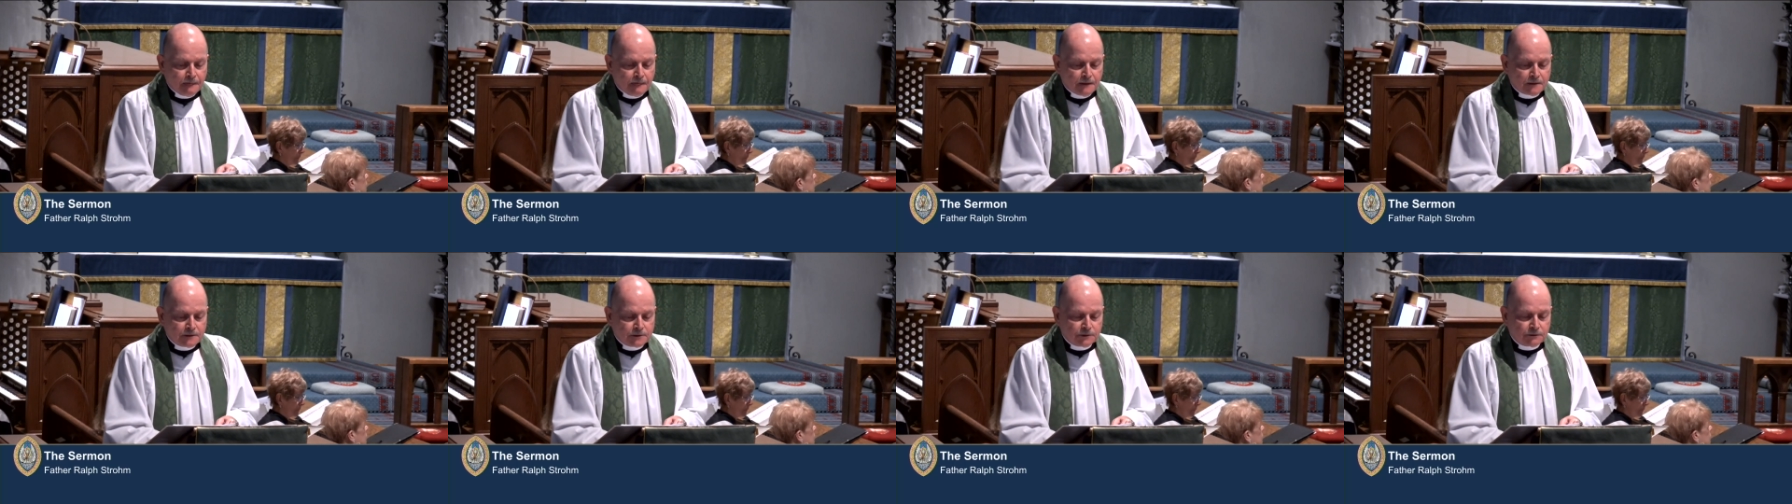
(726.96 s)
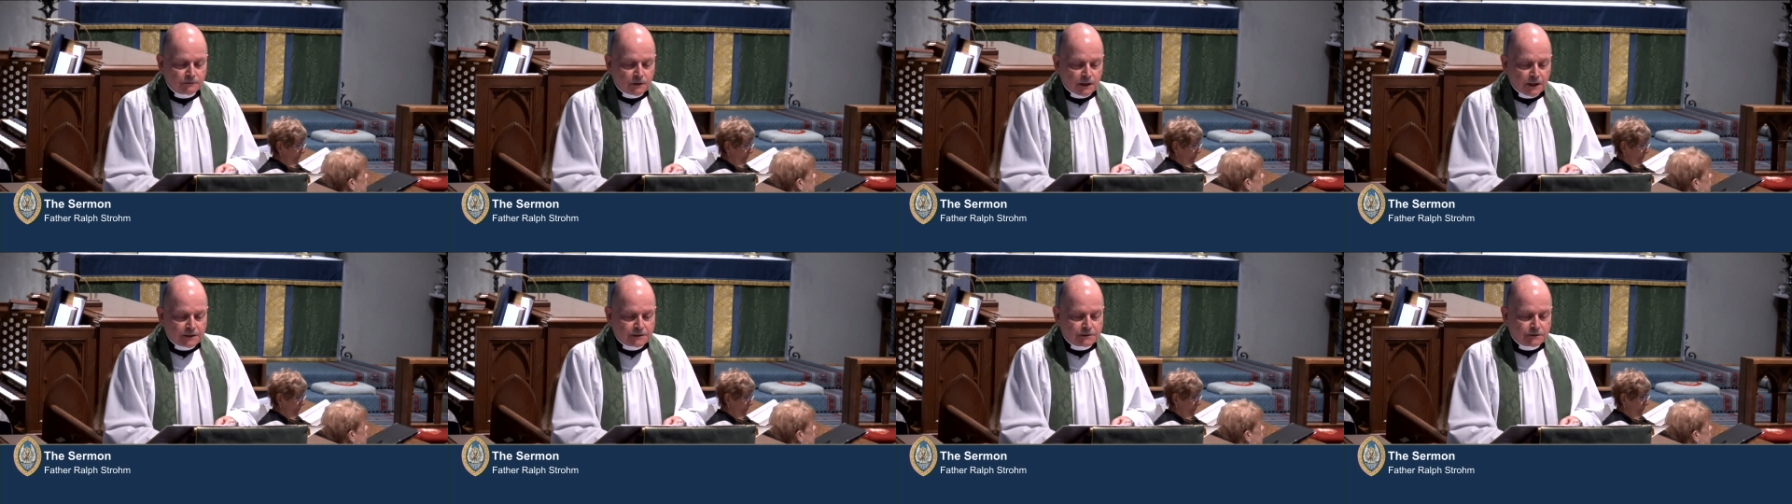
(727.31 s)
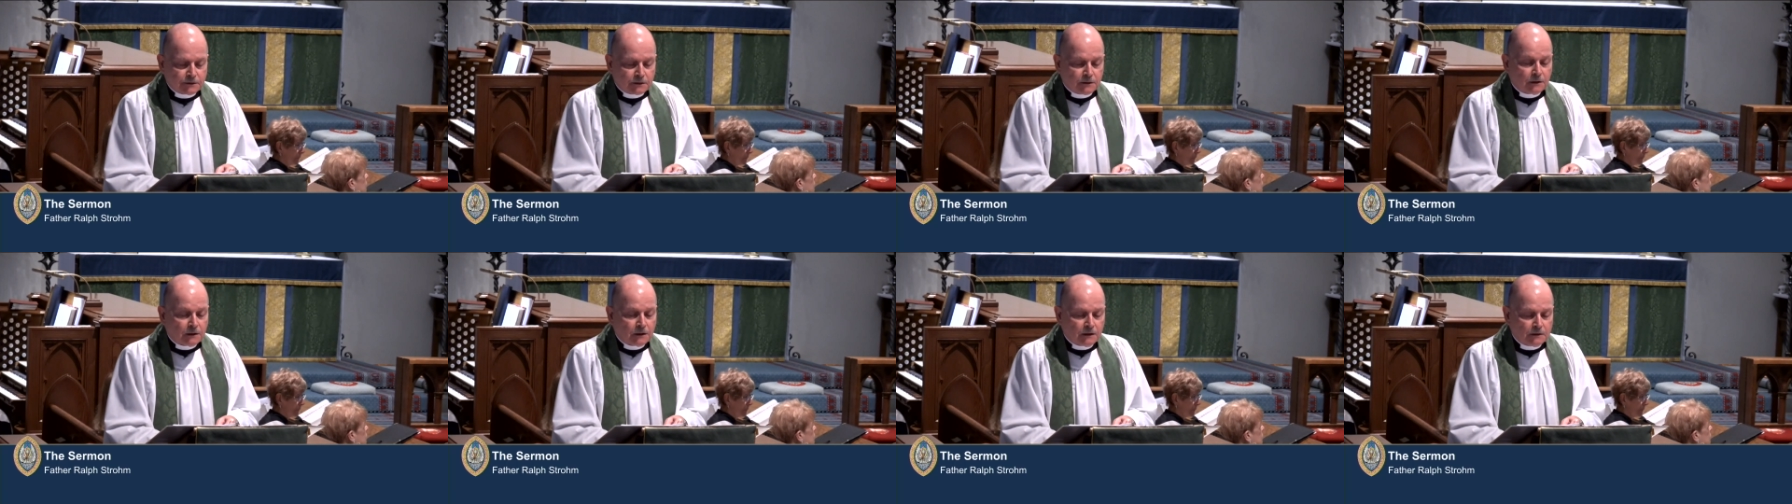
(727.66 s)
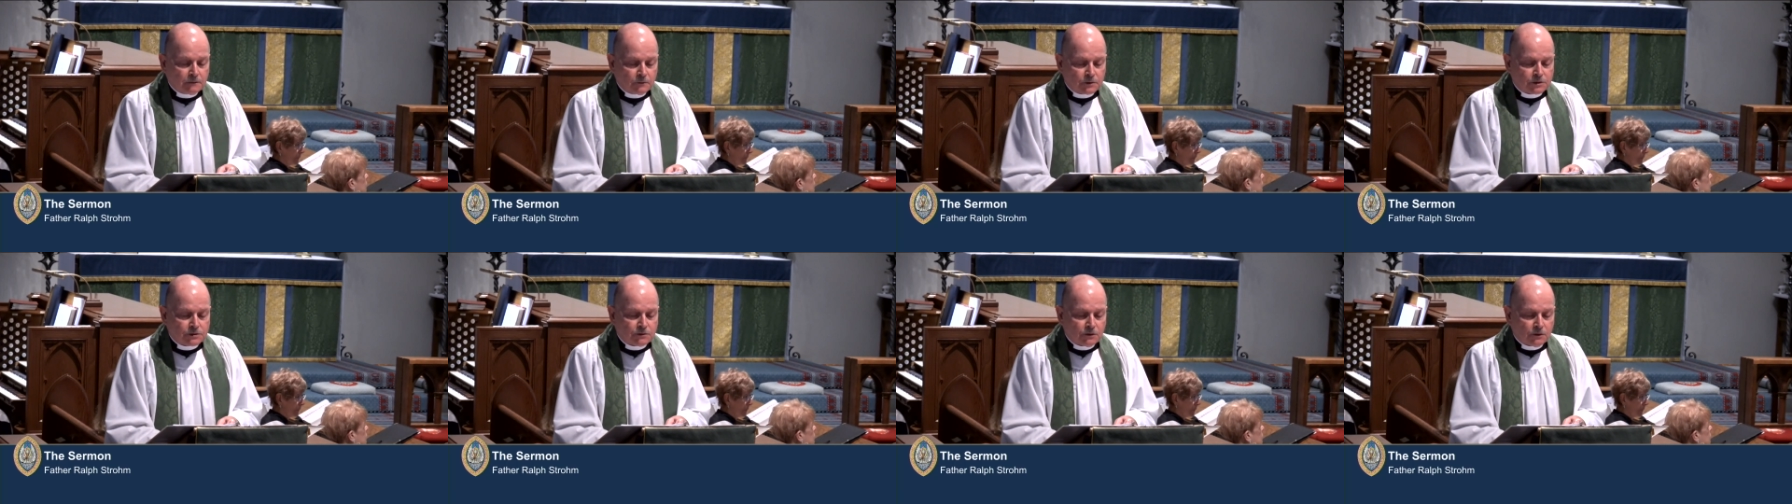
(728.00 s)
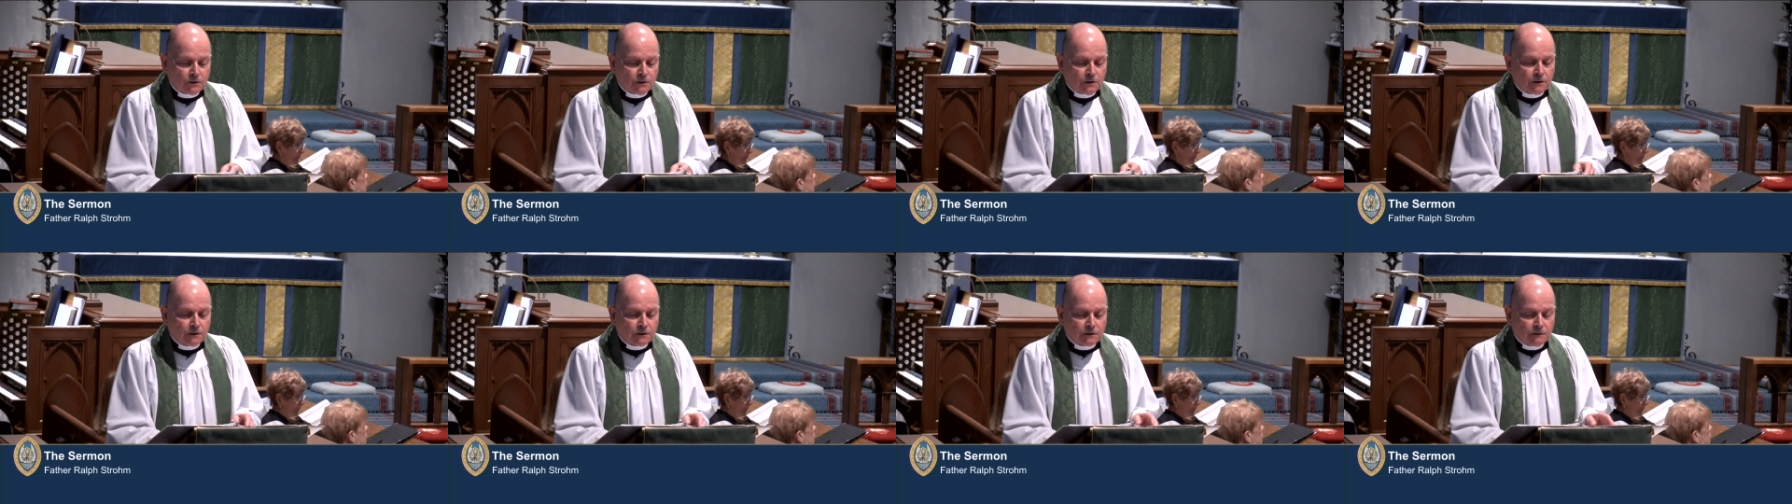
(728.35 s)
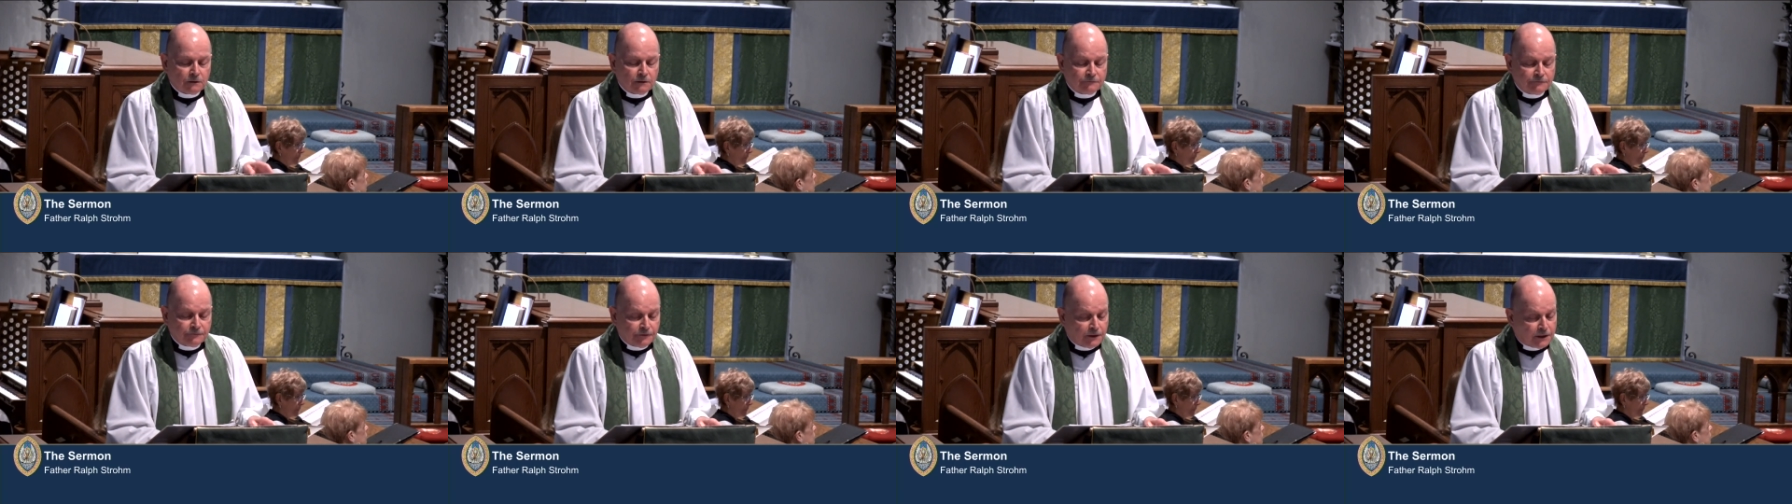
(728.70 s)
She writes, The garden was no longer
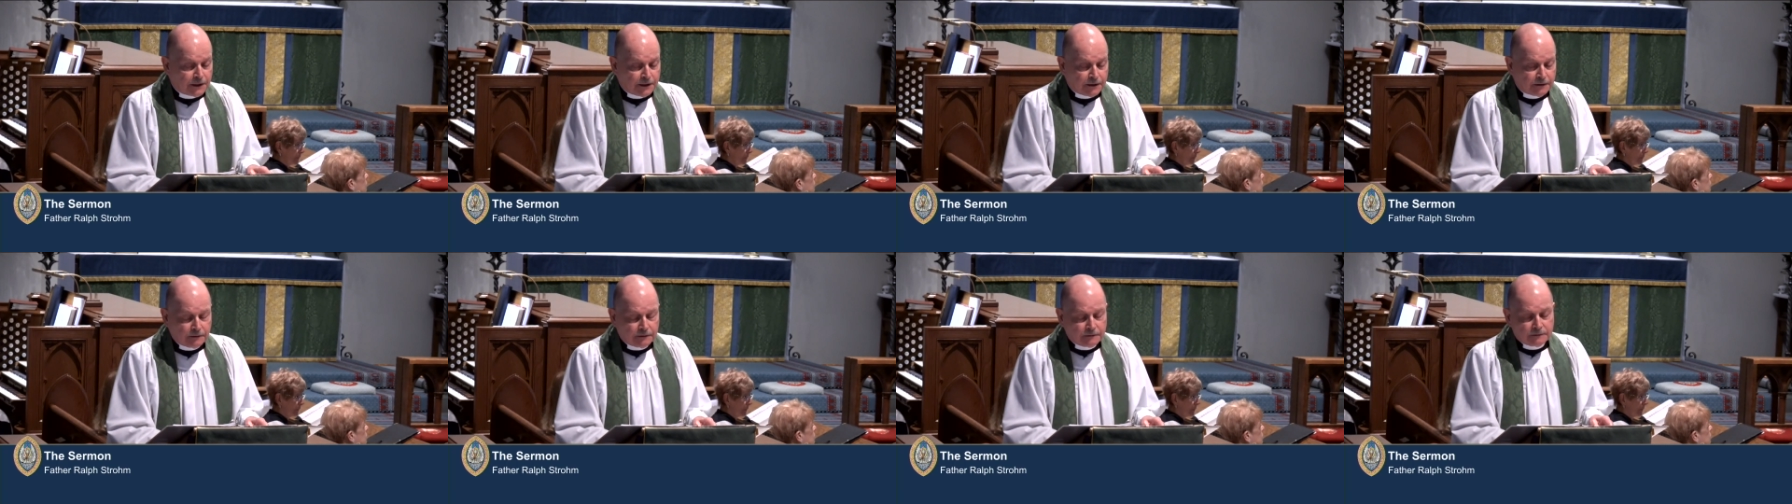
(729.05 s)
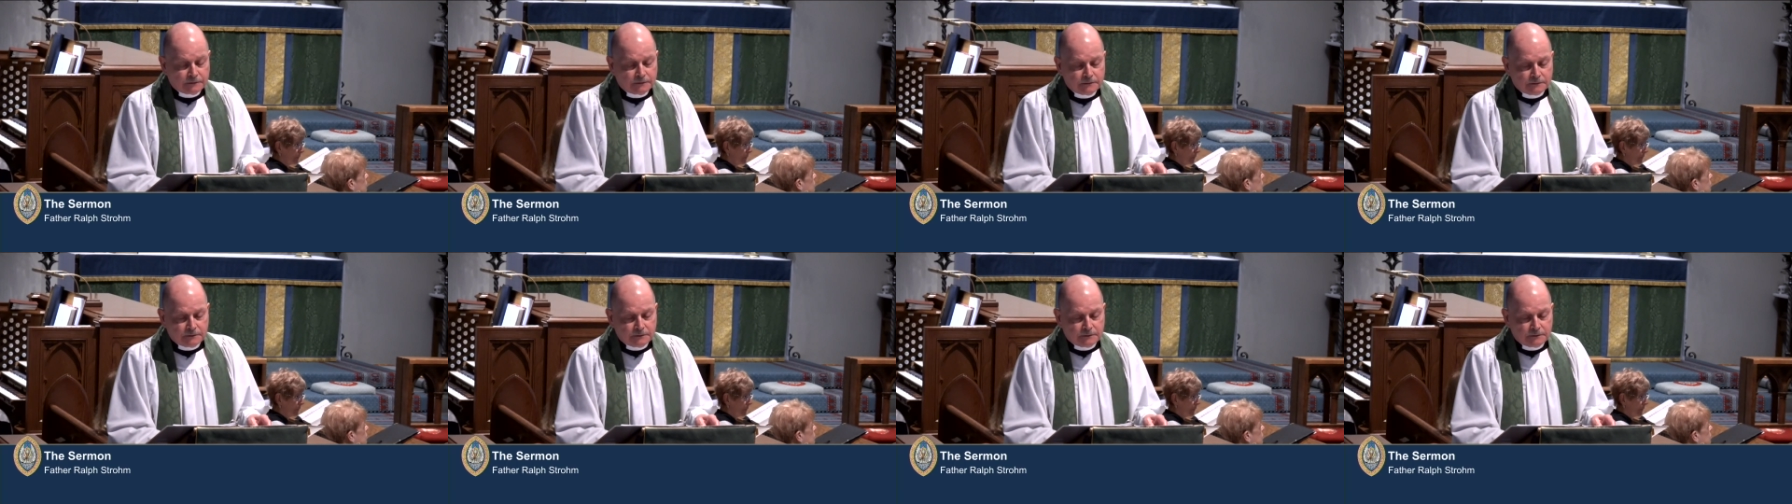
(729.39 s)
on fire.